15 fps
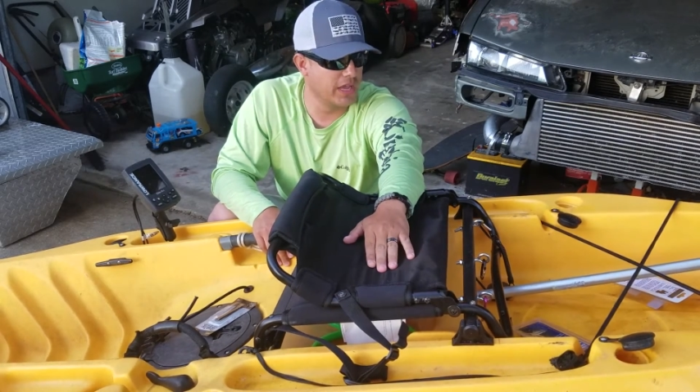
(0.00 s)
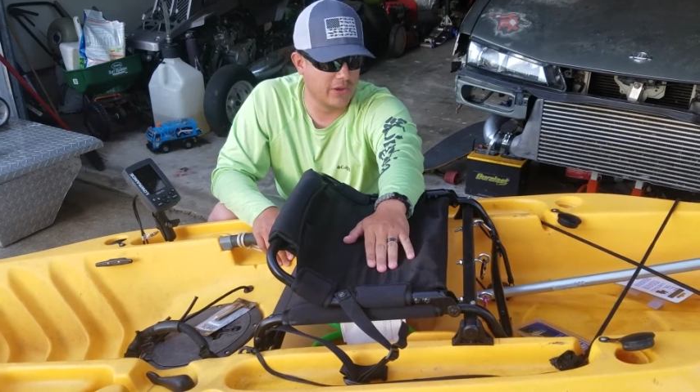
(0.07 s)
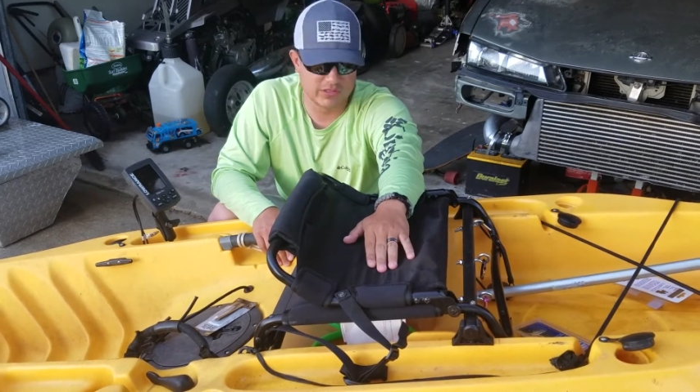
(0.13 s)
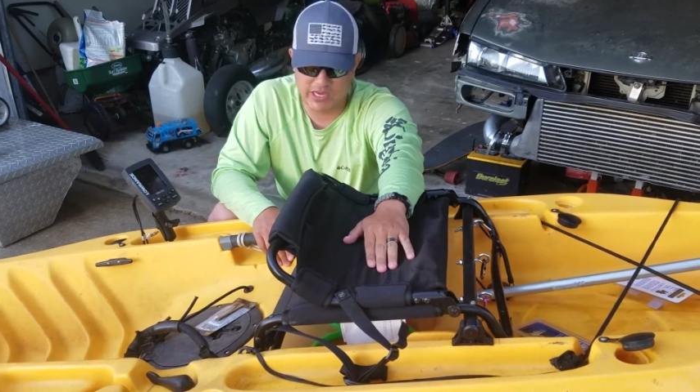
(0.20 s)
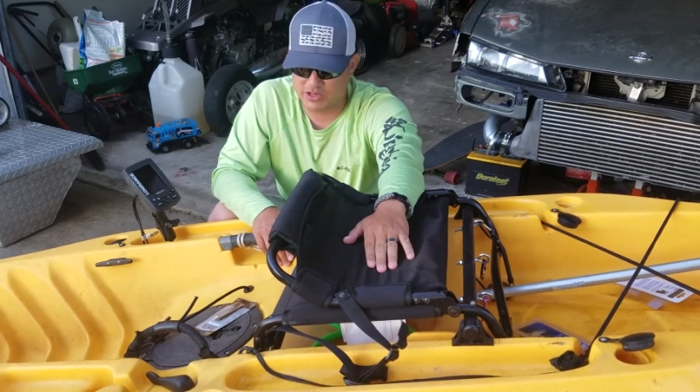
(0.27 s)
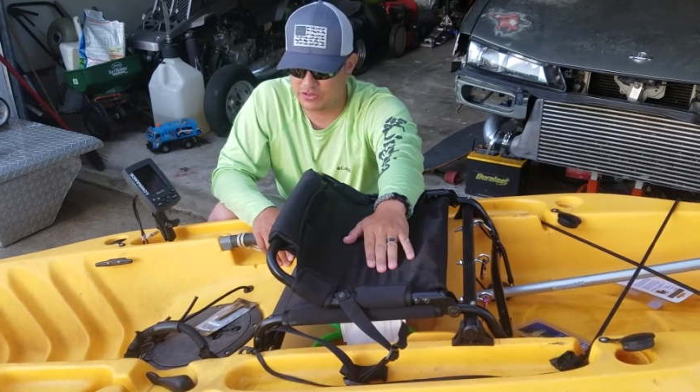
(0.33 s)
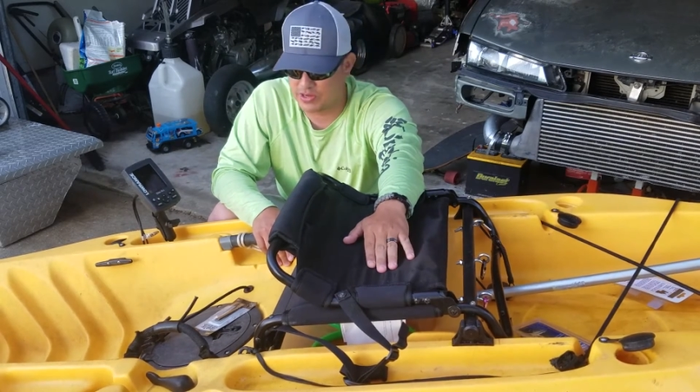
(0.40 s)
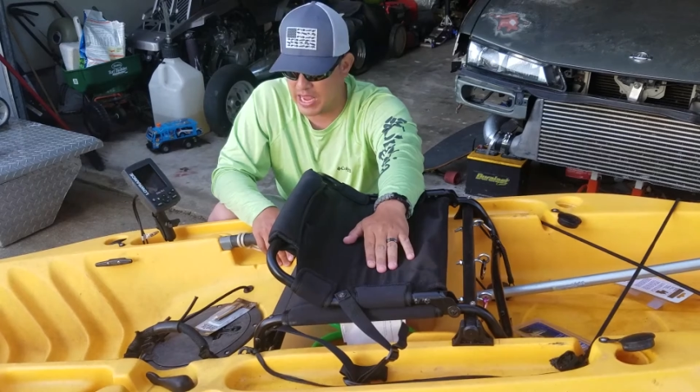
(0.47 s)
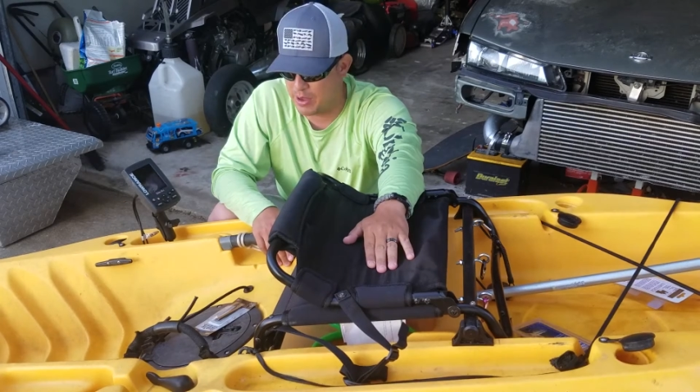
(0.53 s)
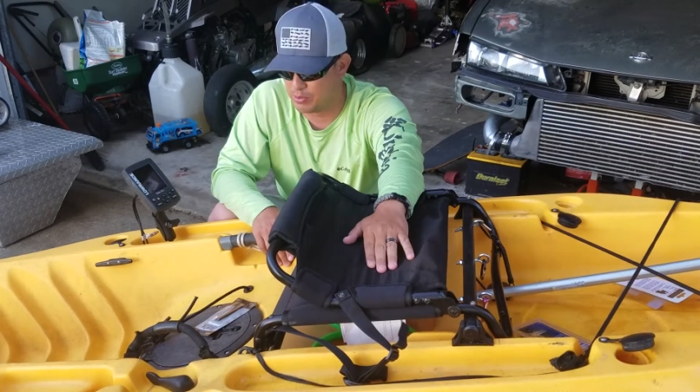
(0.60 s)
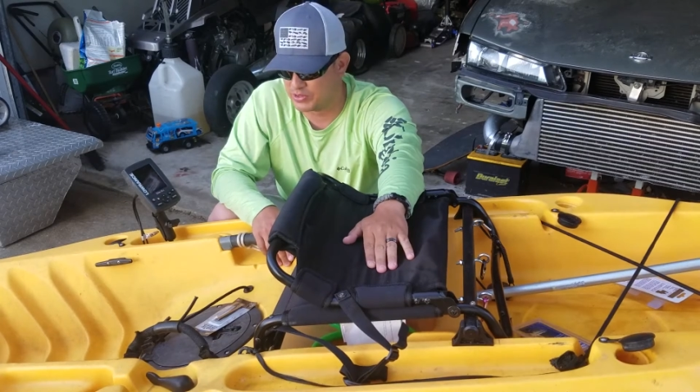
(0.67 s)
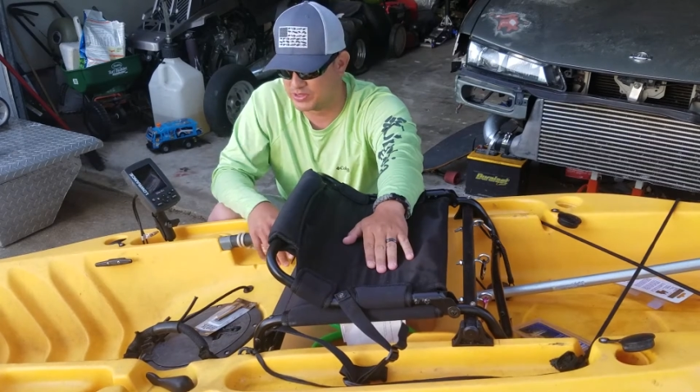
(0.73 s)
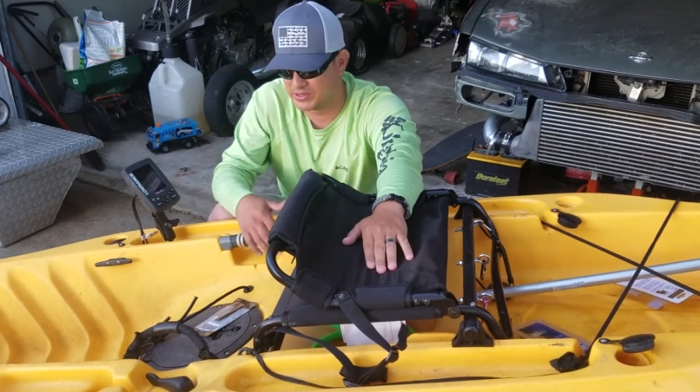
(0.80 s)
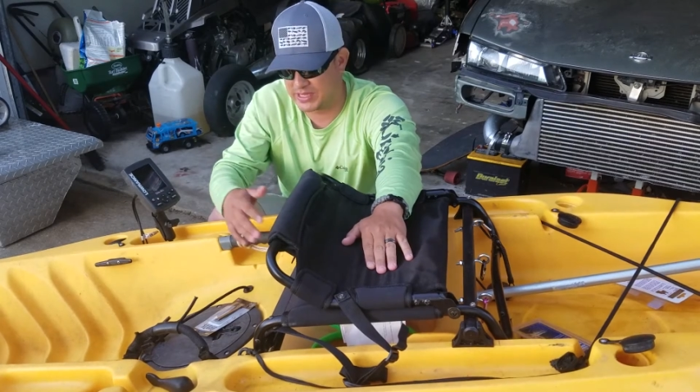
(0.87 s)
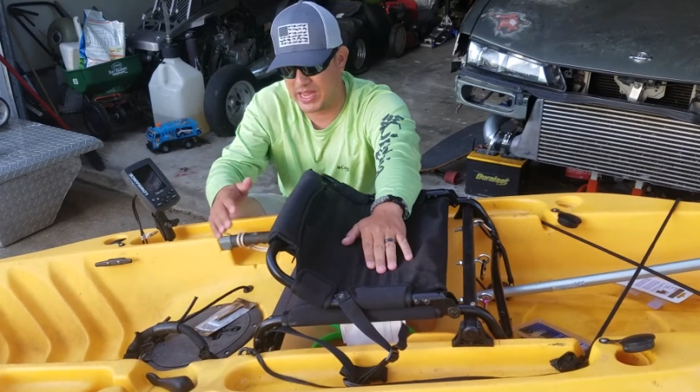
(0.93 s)
I was actually able
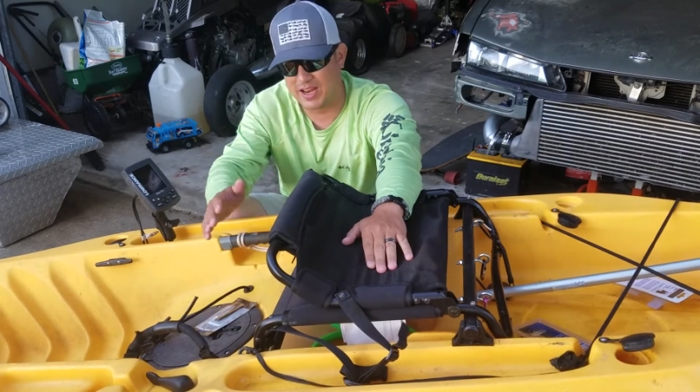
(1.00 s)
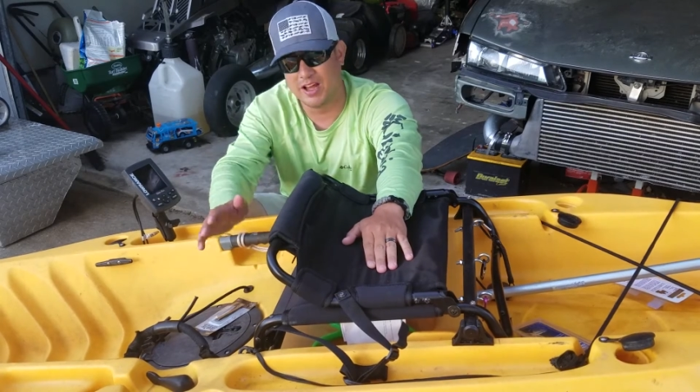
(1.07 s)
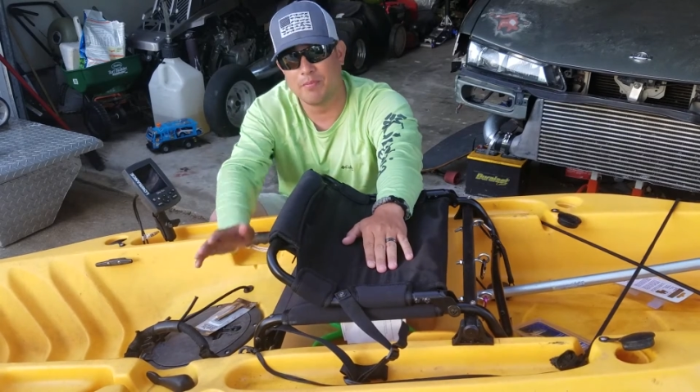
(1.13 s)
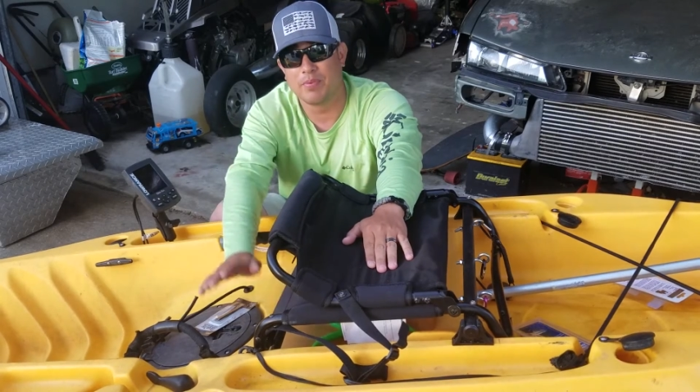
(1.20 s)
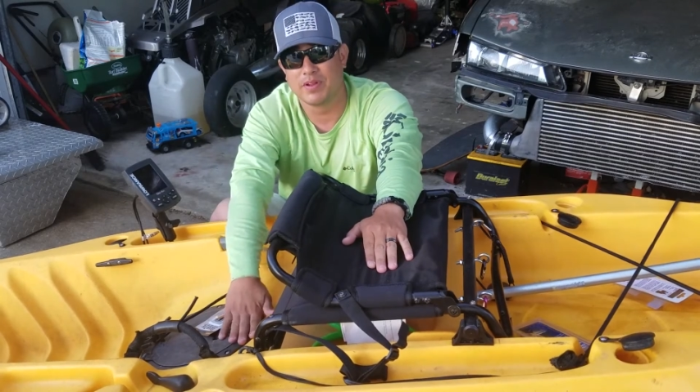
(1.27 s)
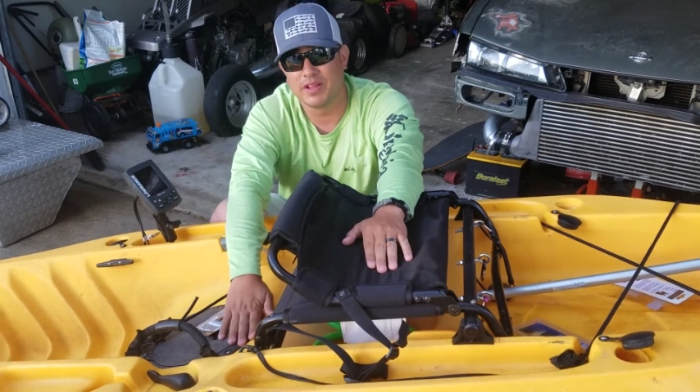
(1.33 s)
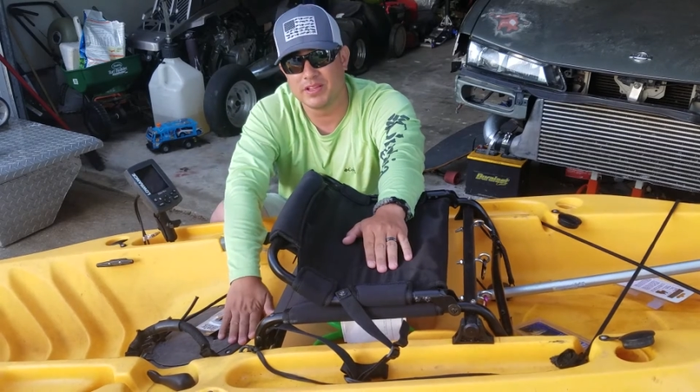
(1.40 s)
to stand up in